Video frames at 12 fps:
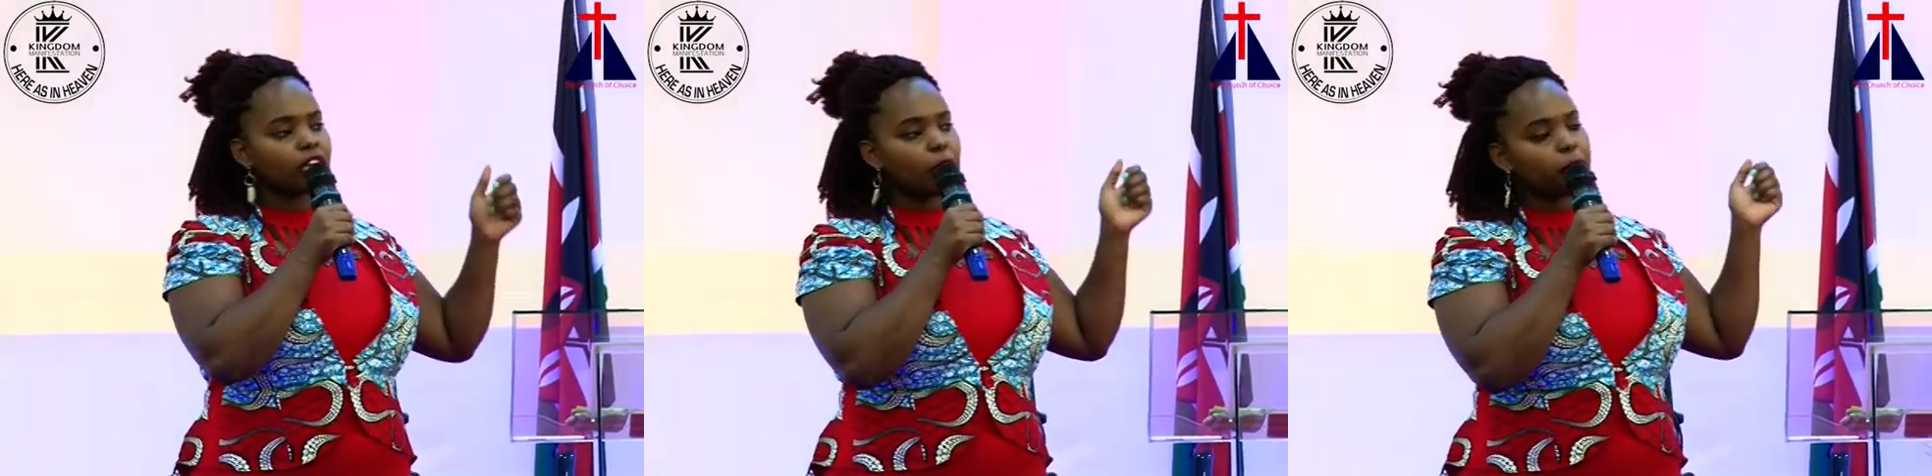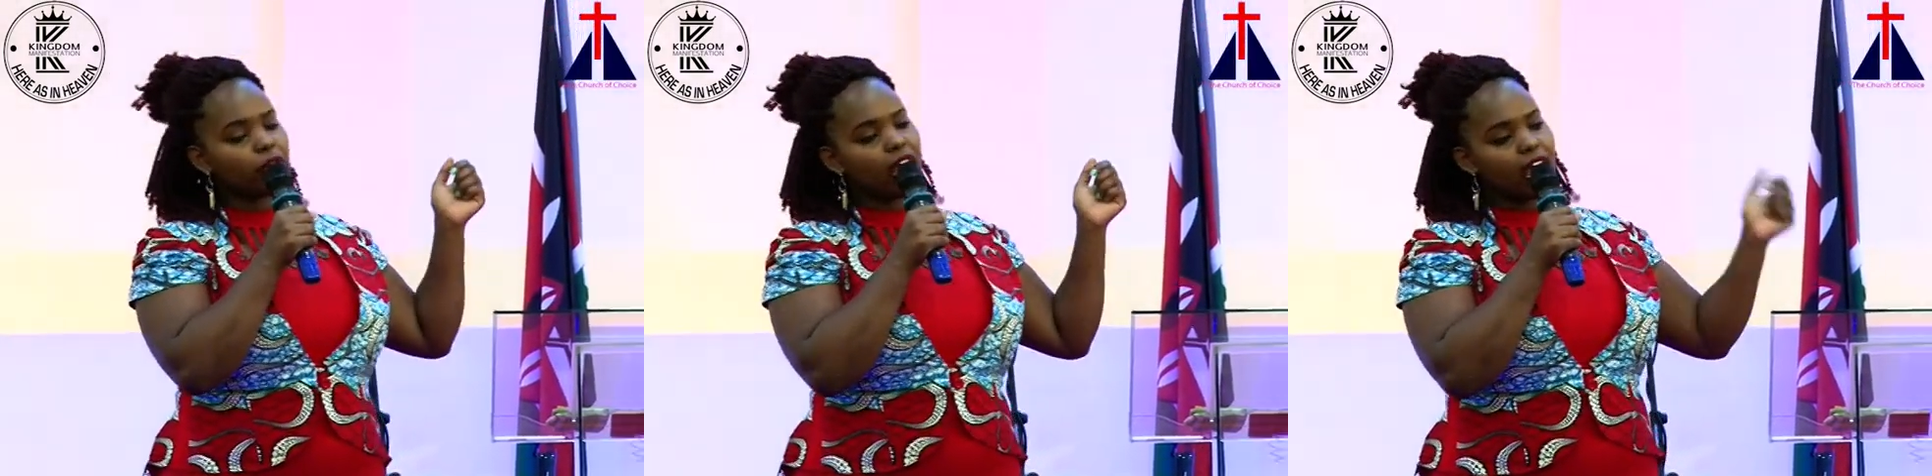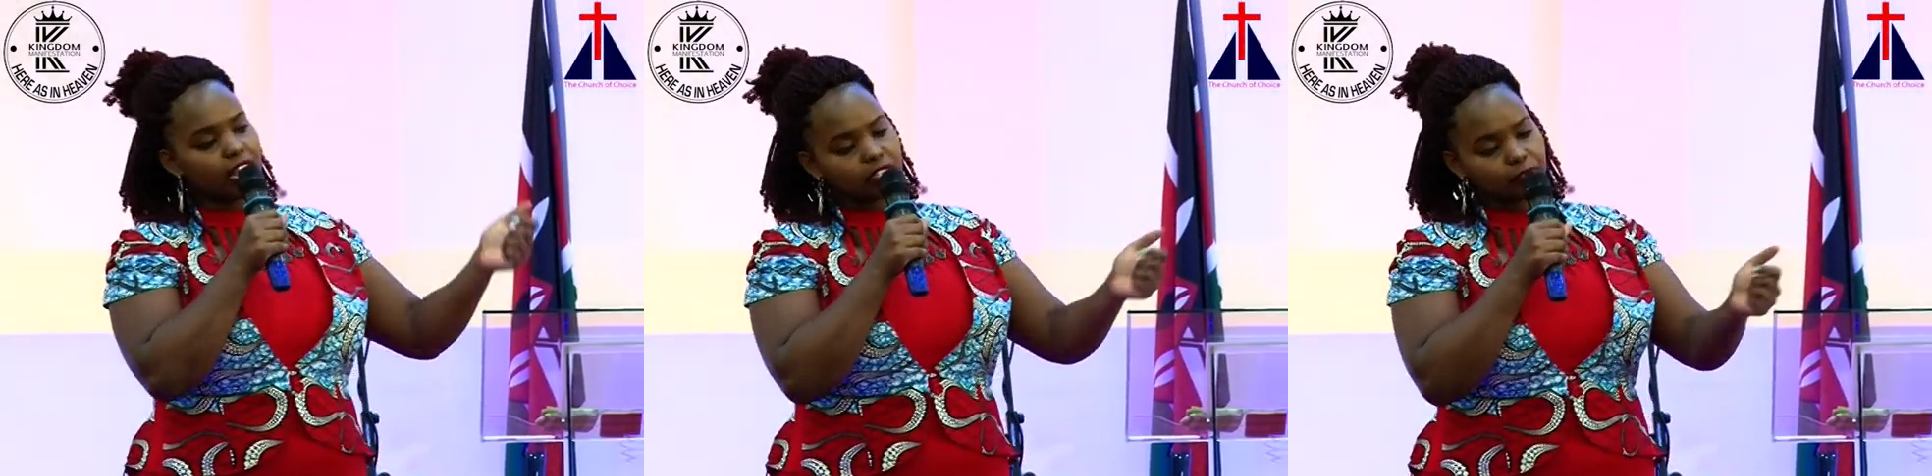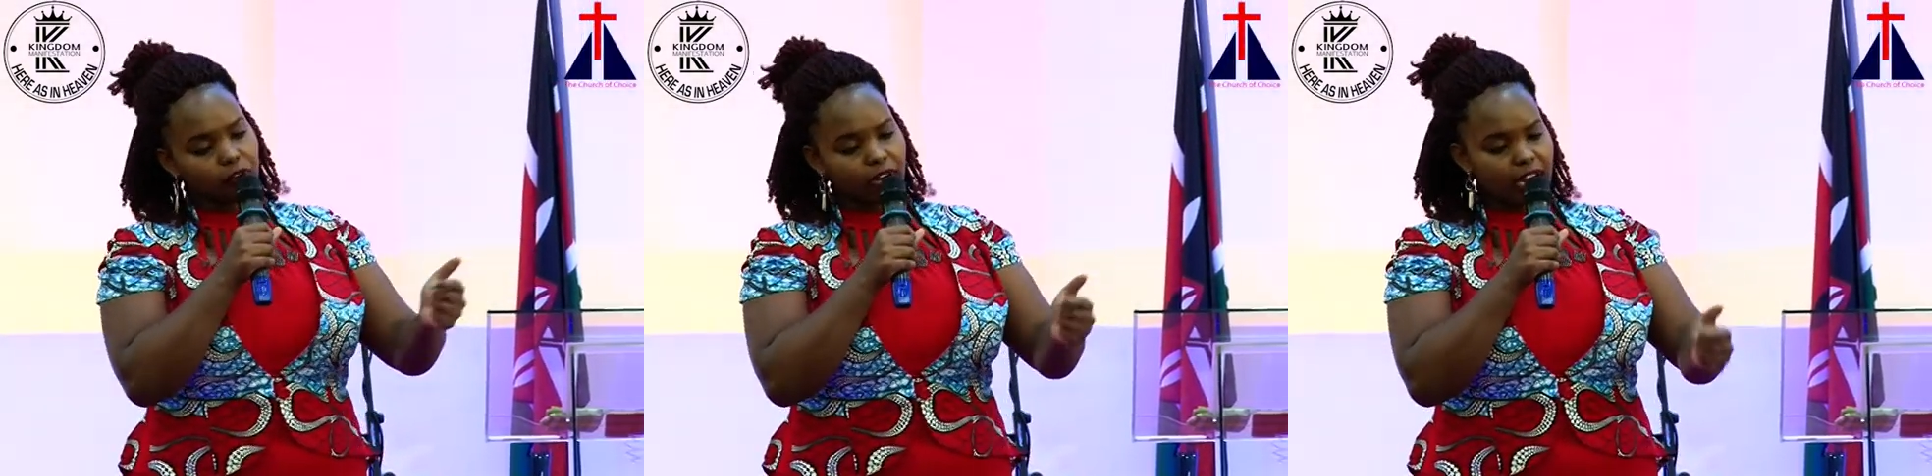Keep your
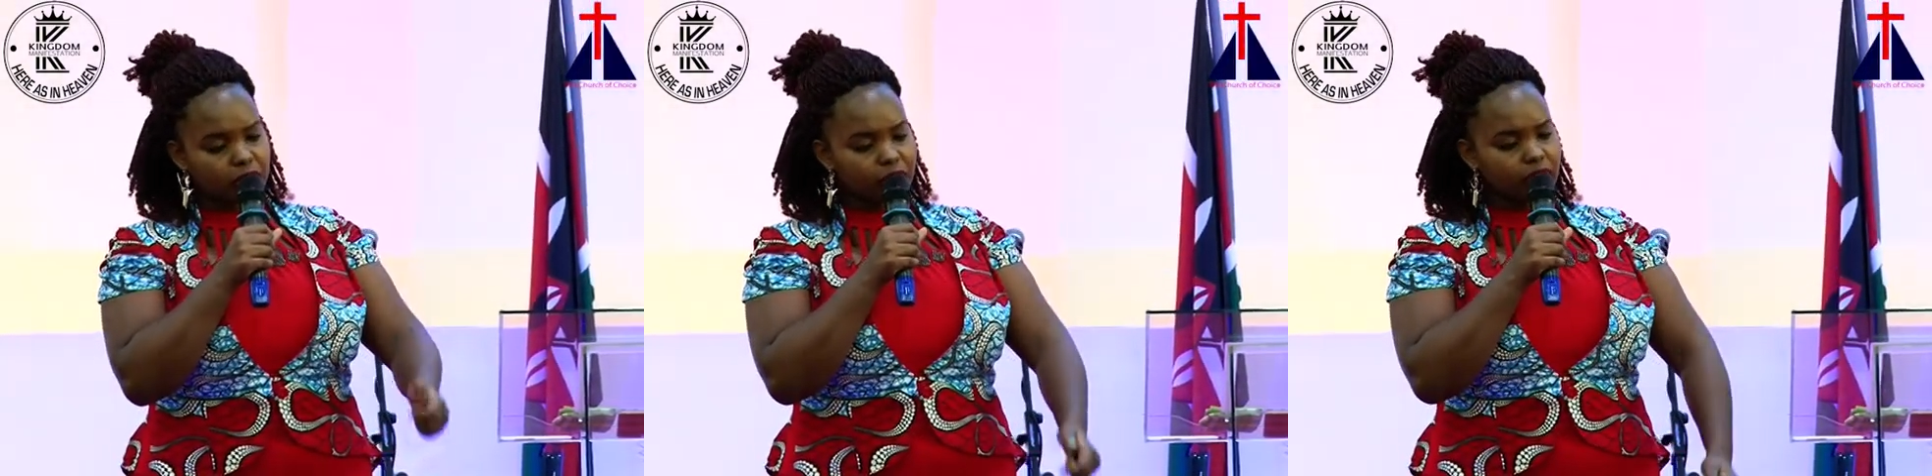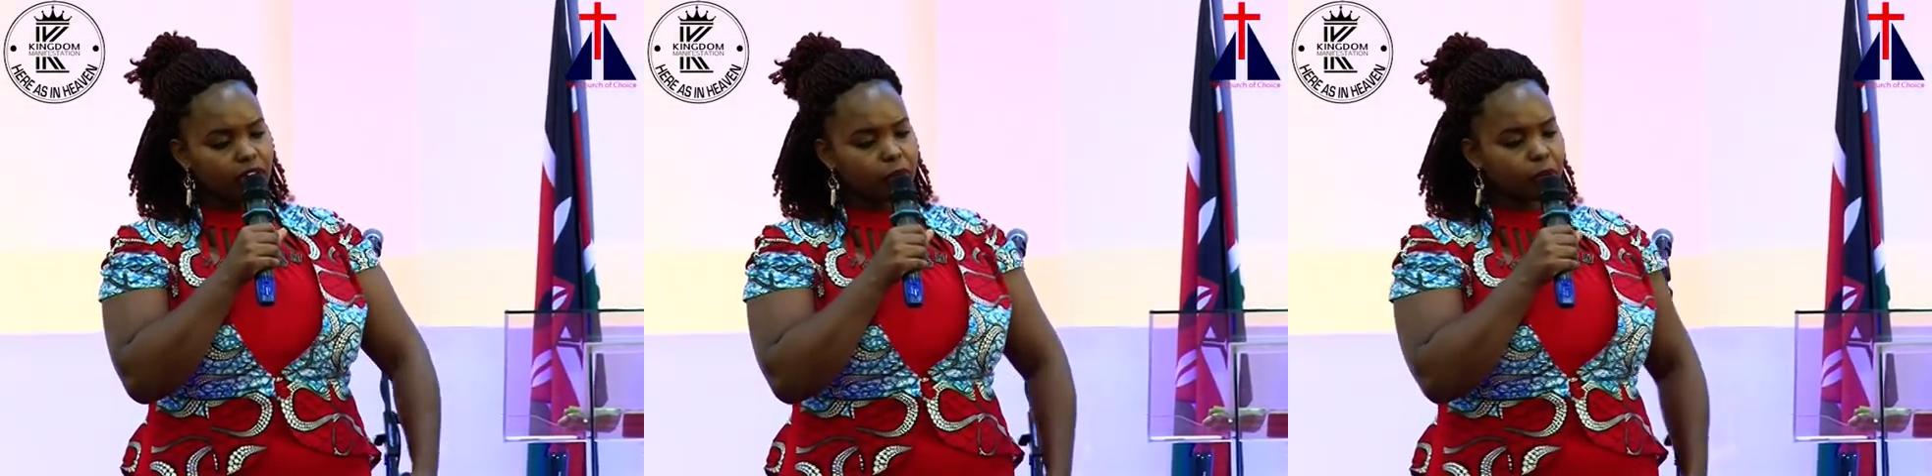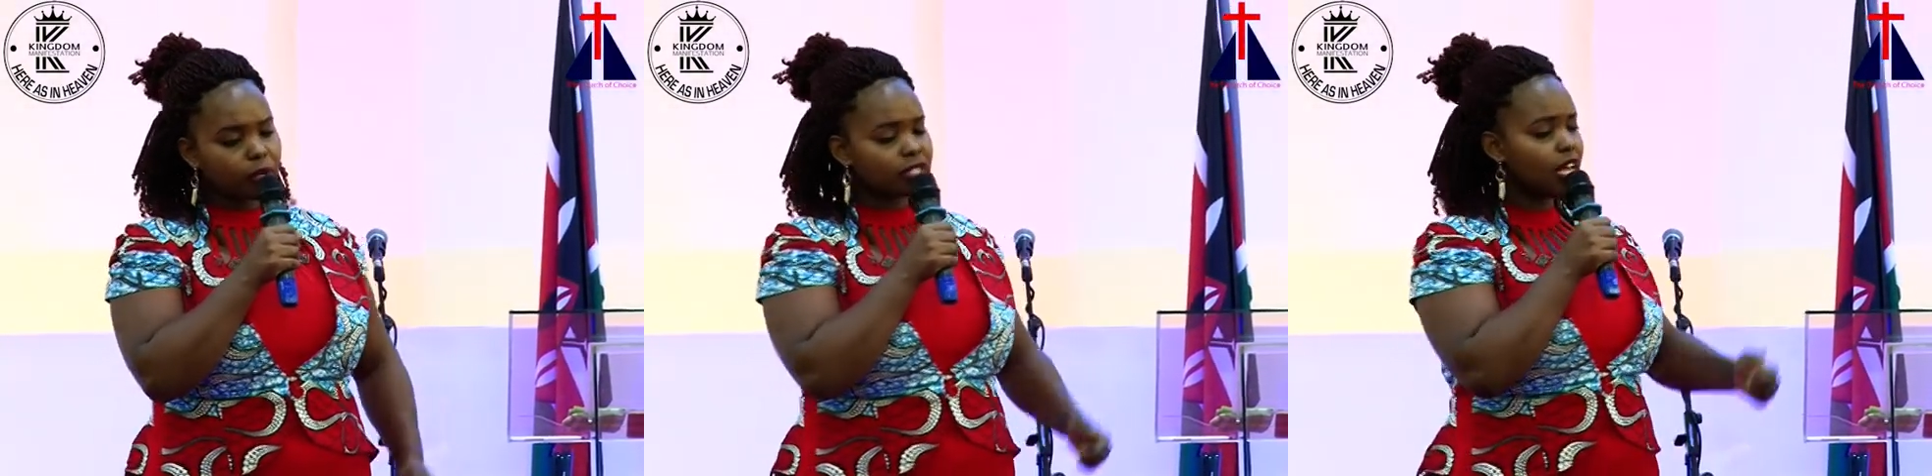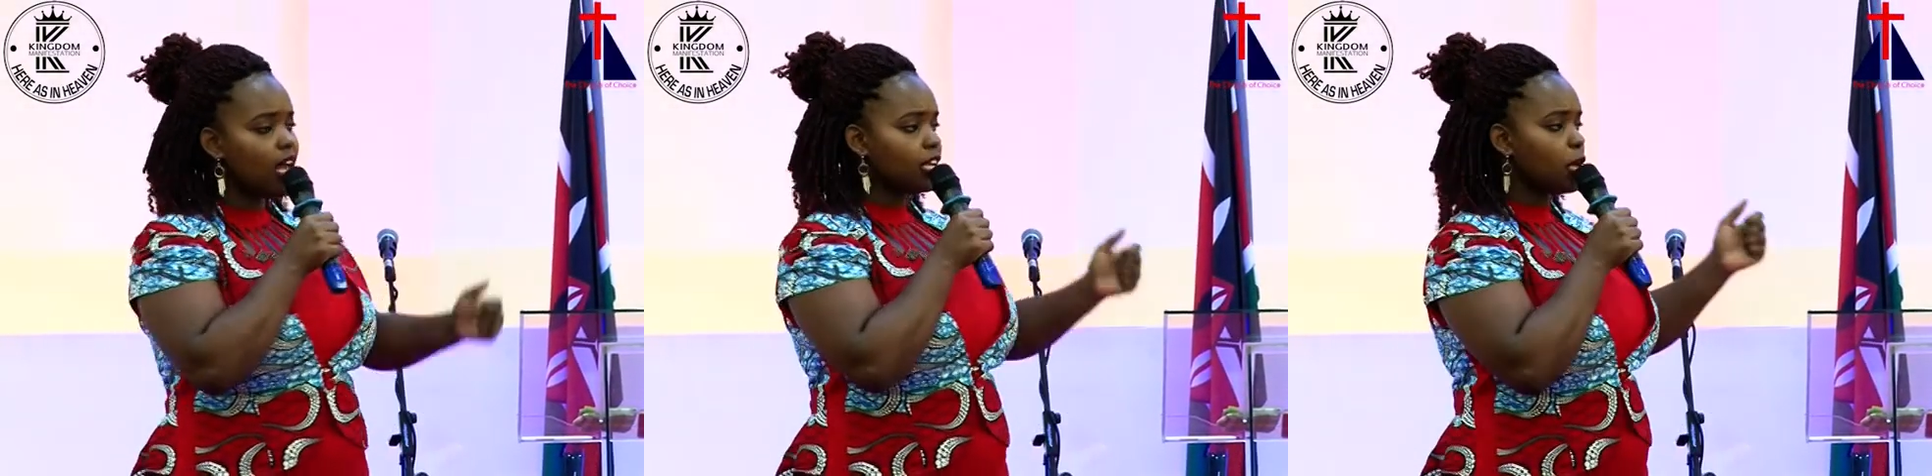eyes focused on the cross.